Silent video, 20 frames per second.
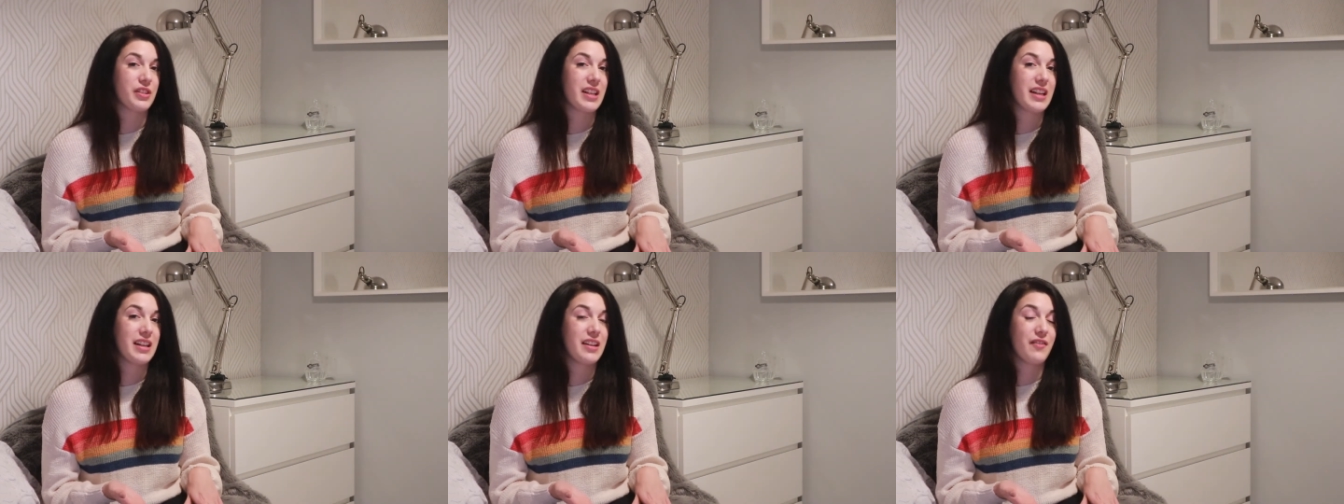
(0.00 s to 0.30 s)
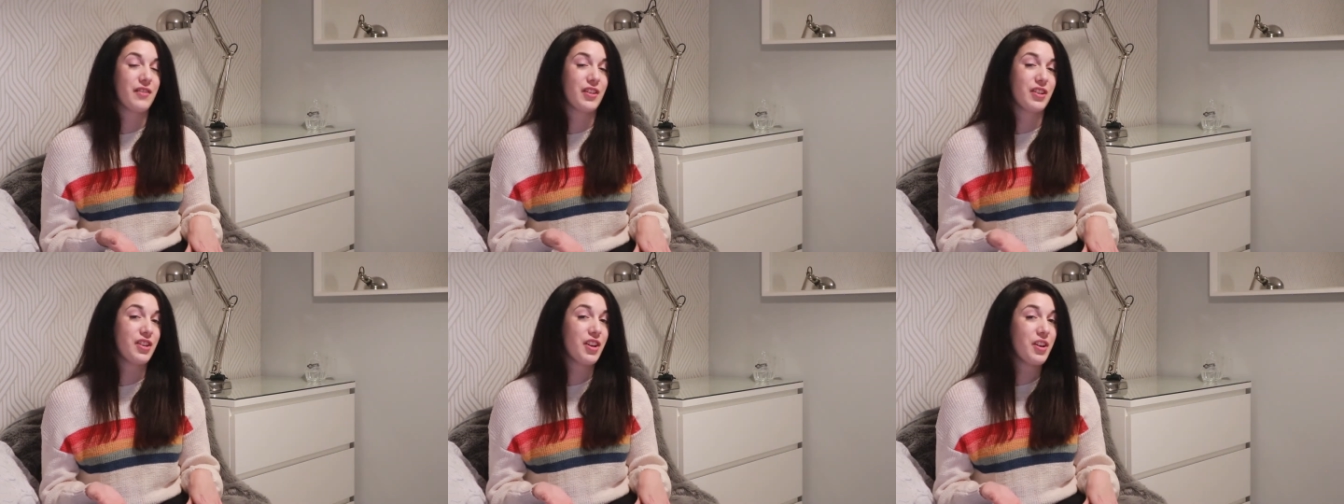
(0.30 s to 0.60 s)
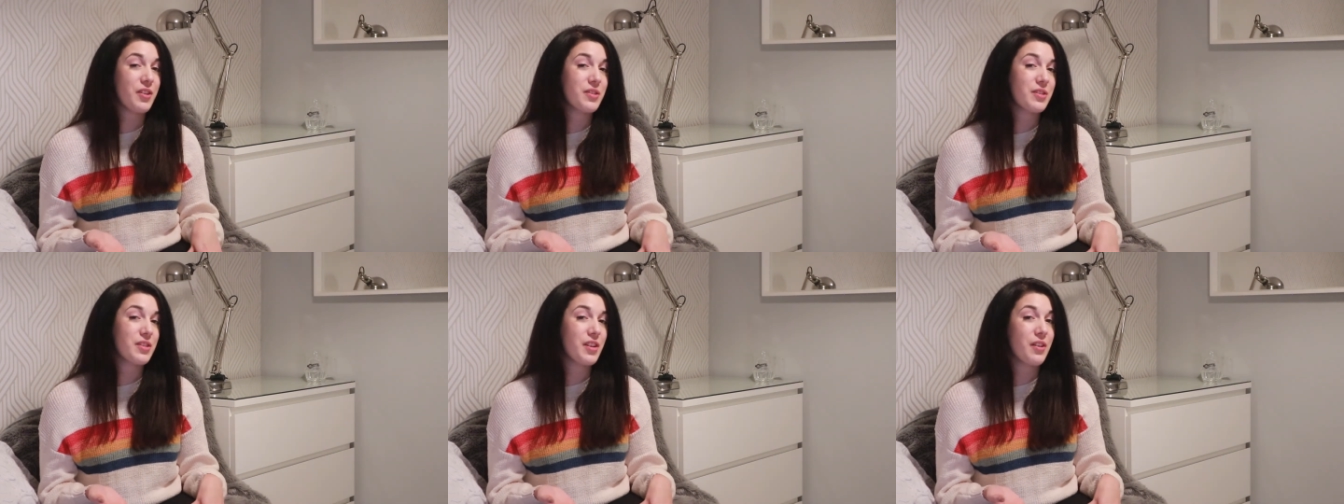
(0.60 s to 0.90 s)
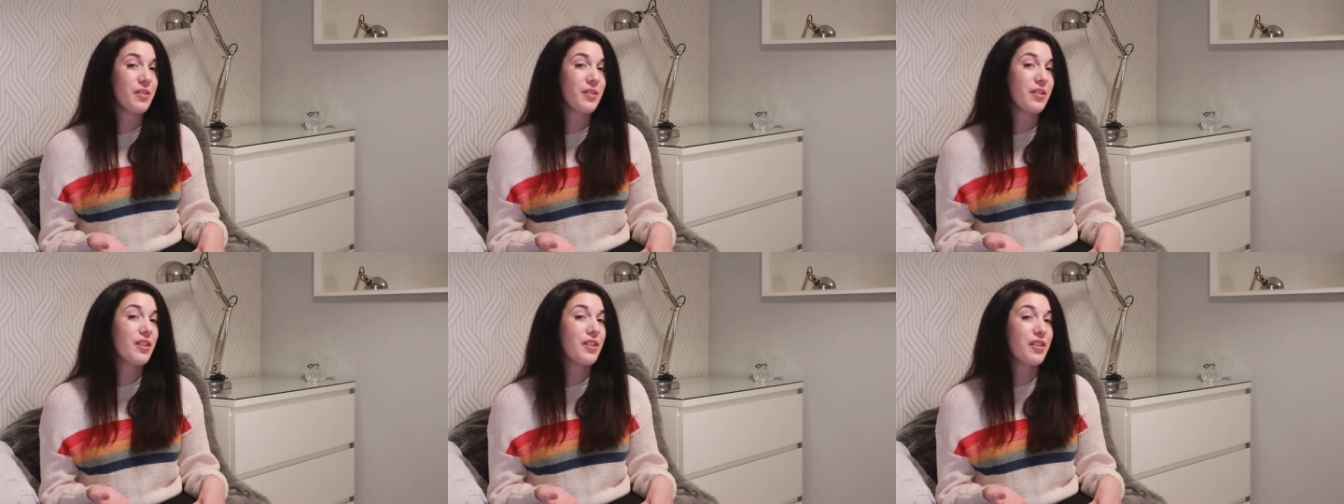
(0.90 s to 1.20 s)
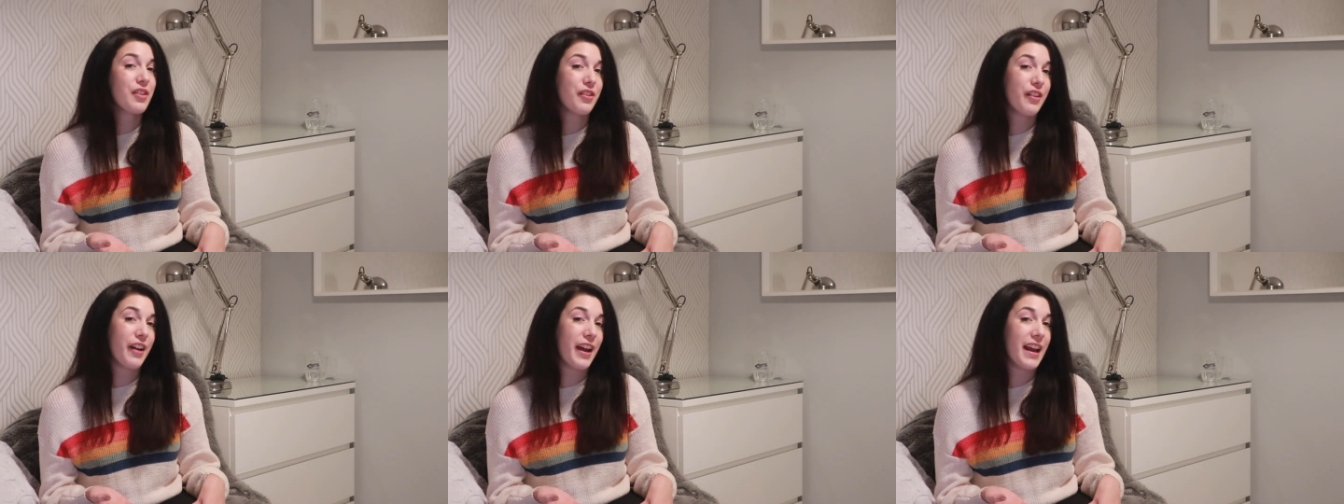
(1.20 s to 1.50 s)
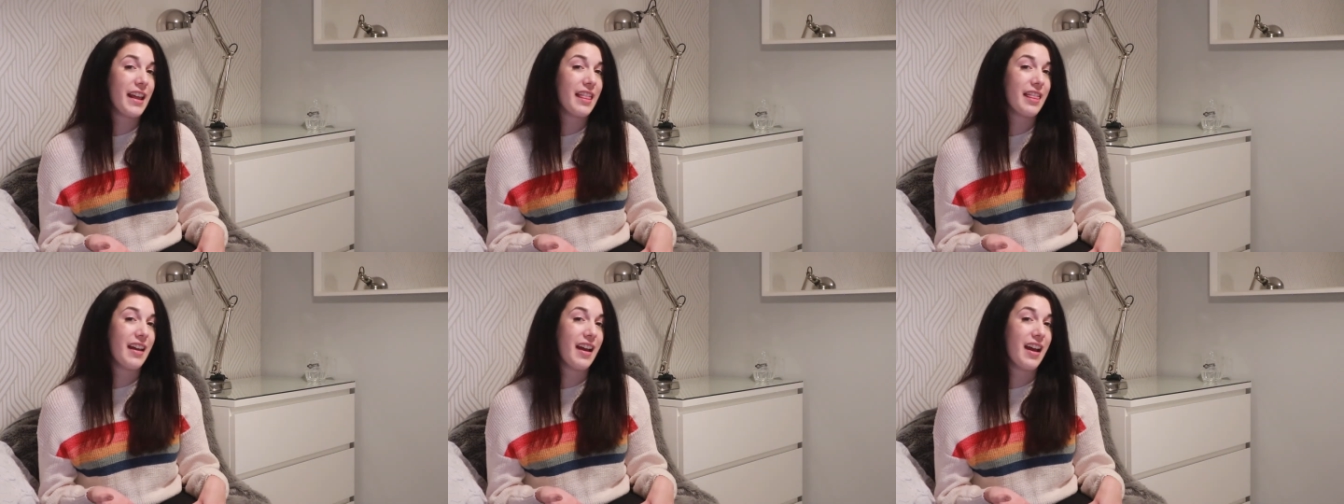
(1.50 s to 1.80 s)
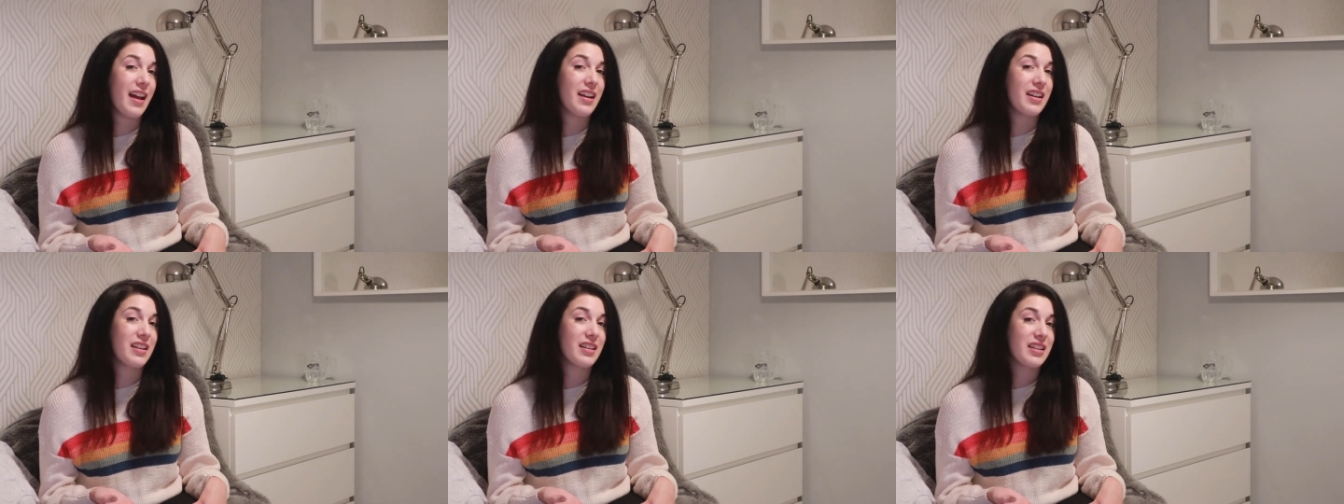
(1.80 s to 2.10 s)
and if your toes don't look great,
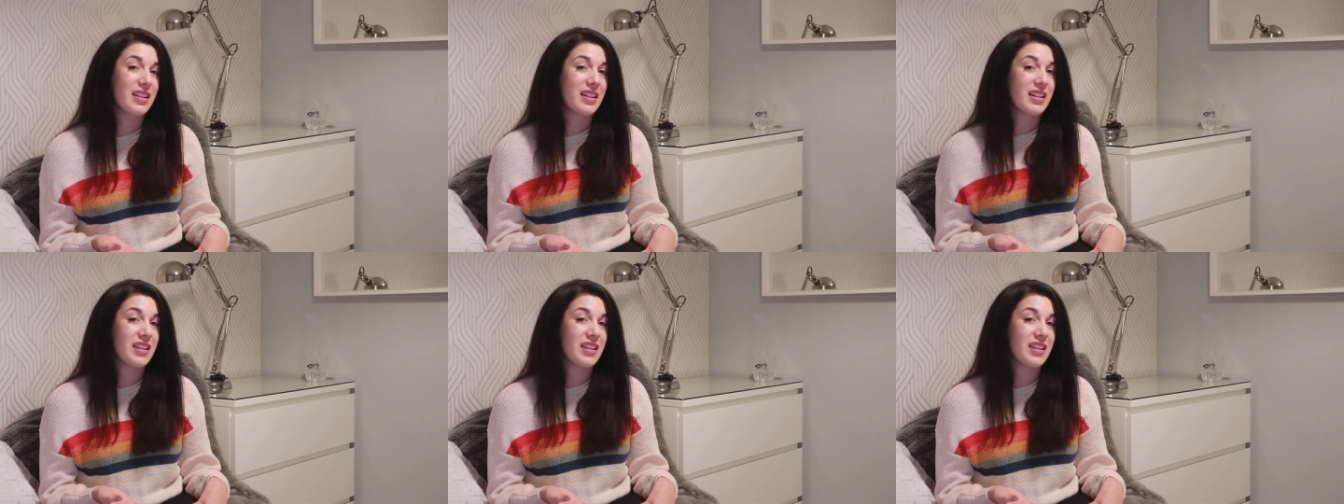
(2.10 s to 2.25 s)
then